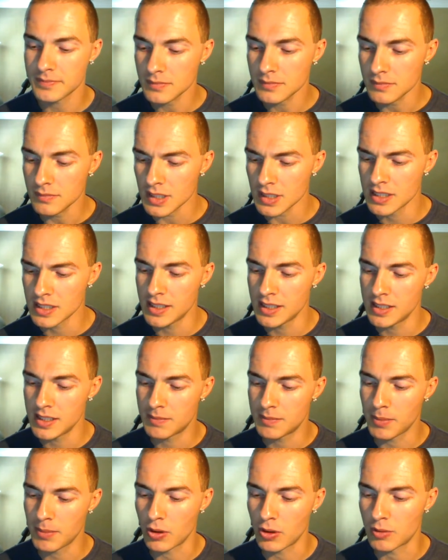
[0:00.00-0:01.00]
These
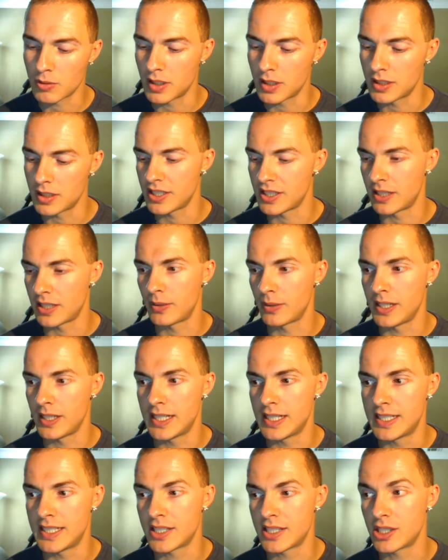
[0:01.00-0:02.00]
Pokemon generate
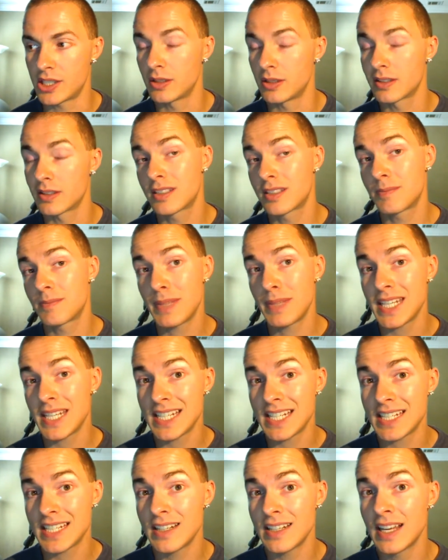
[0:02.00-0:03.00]
additional
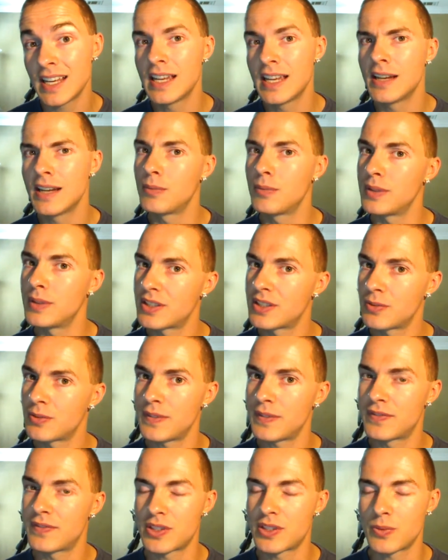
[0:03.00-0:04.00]
speed with Swift
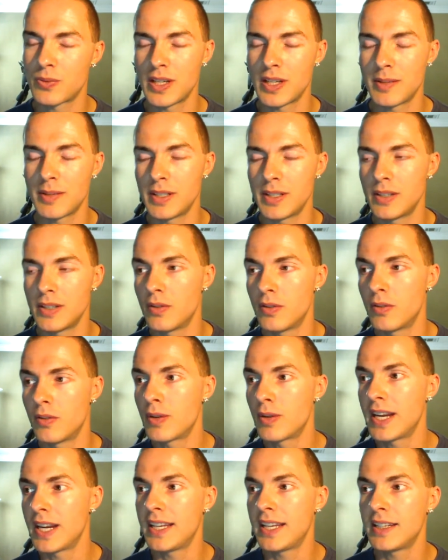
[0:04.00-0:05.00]
Swim in the
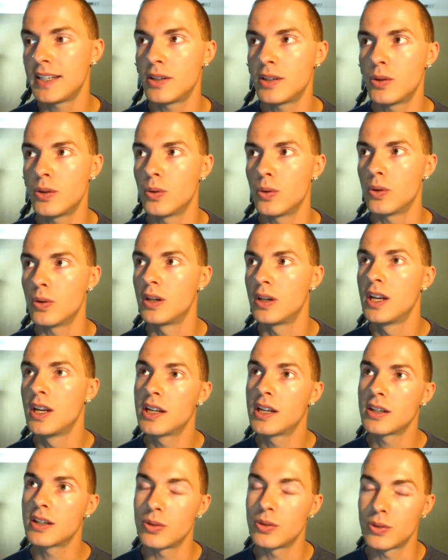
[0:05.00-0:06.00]
rain, or
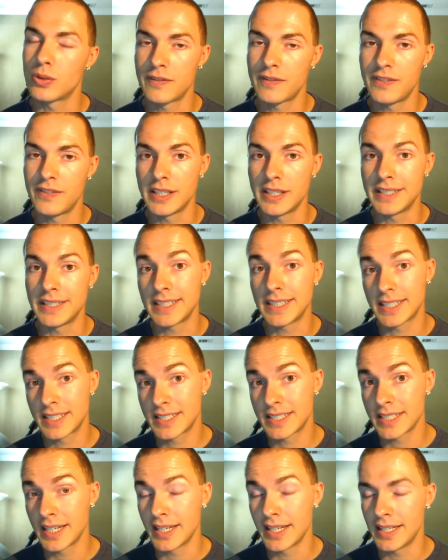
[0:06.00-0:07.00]
Chlorophyll in the
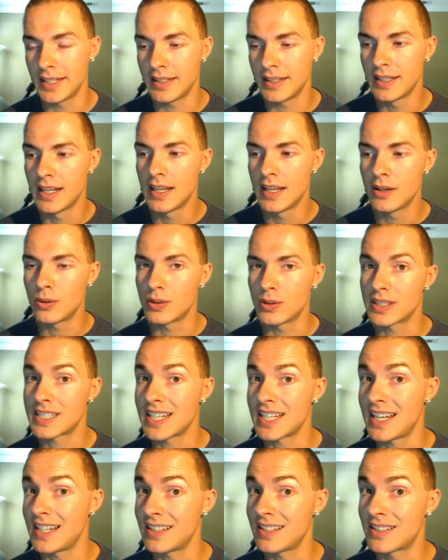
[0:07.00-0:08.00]
sun, or
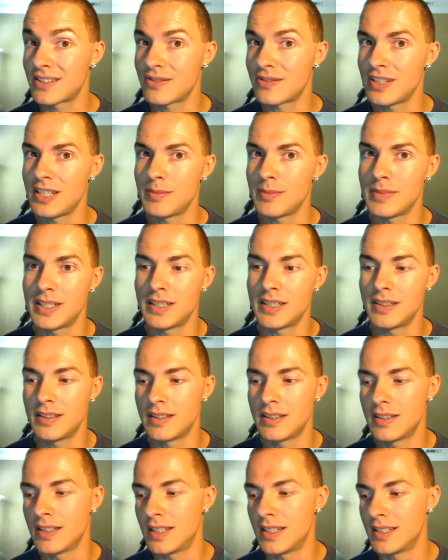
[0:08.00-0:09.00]
Sandstream in
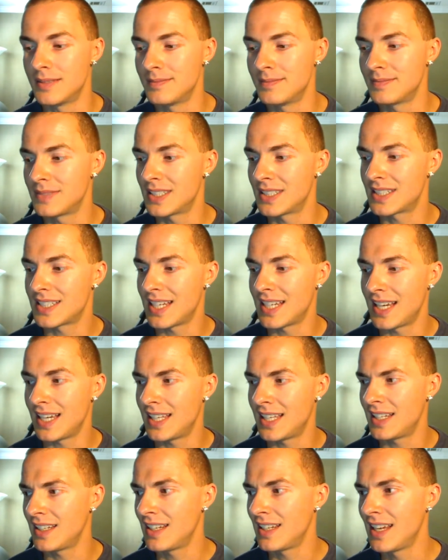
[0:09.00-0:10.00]
the
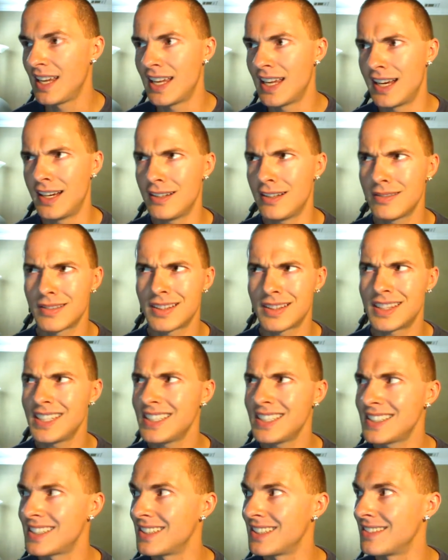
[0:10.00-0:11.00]
sand. And I don't think
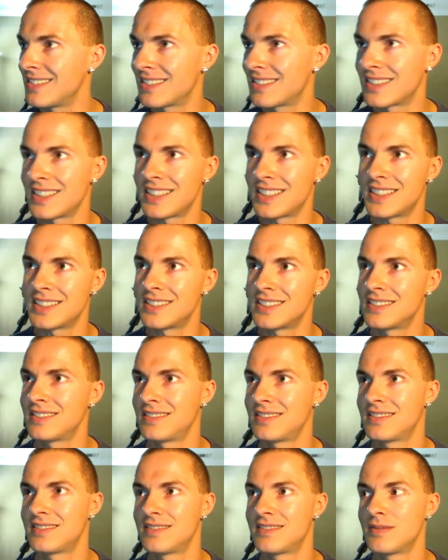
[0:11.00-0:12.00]
there's like a
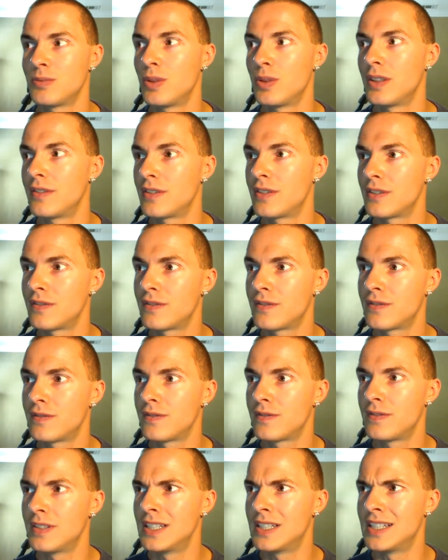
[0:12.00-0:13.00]
one
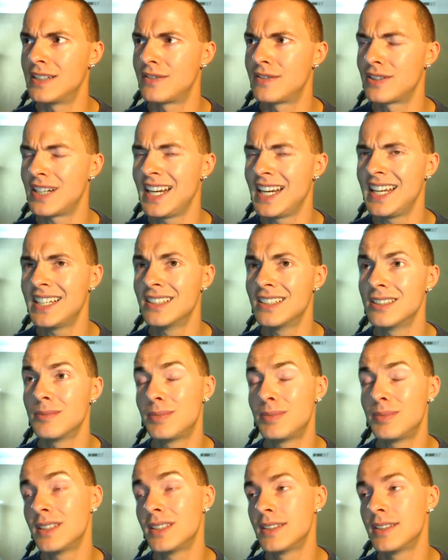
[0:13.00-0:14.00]
for hail,
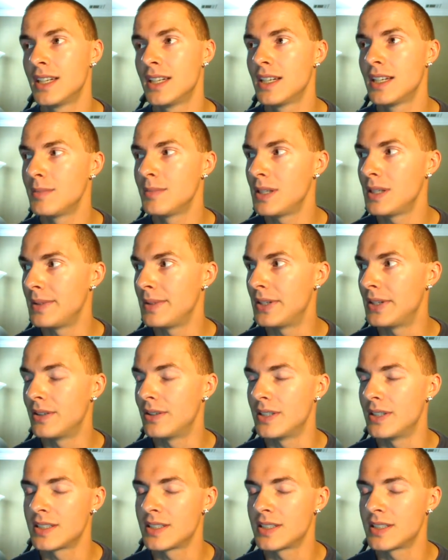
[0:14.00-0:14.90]
but maybe there is,